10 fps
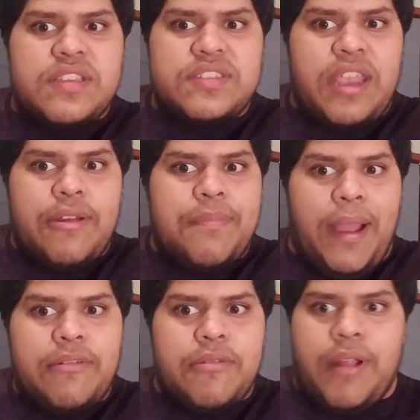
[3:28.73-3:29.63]
scary
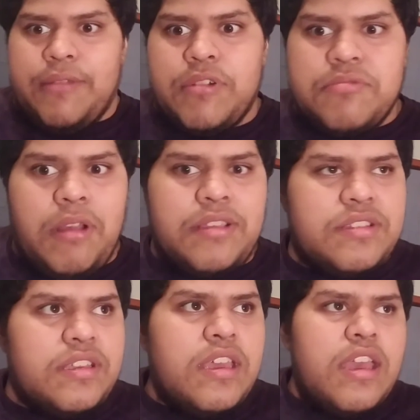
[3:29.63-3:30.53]
pirate ride. Why
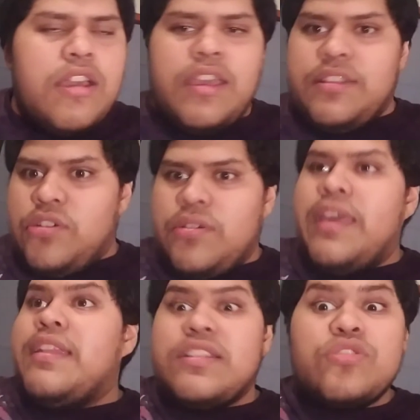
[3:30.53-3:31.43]
did
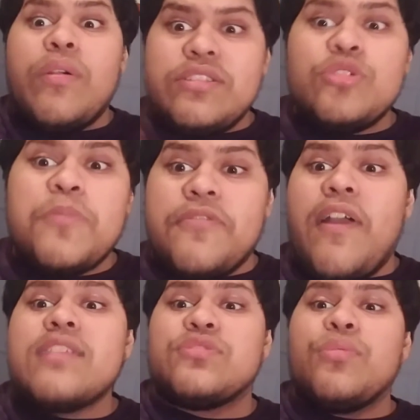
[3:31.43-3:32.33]
and it's going super fast.